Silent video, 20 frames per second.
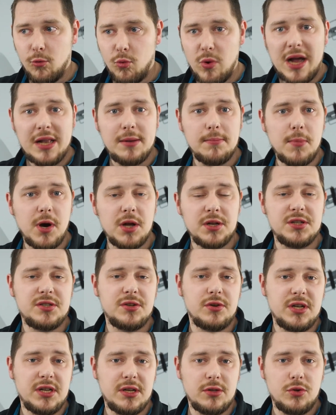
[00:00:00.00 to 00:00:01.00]
while
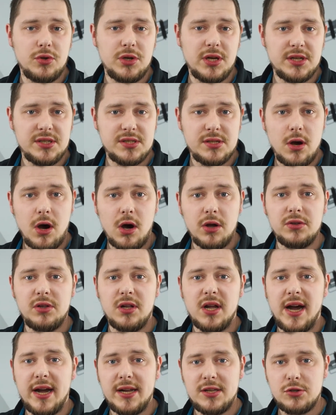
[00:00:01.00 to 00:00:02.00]
monitoring Luna's
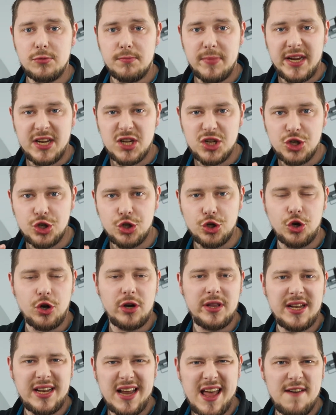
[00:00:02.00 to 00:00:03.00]
online to make
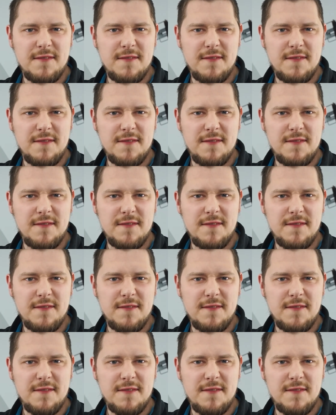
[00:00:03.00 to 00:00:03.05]
sure that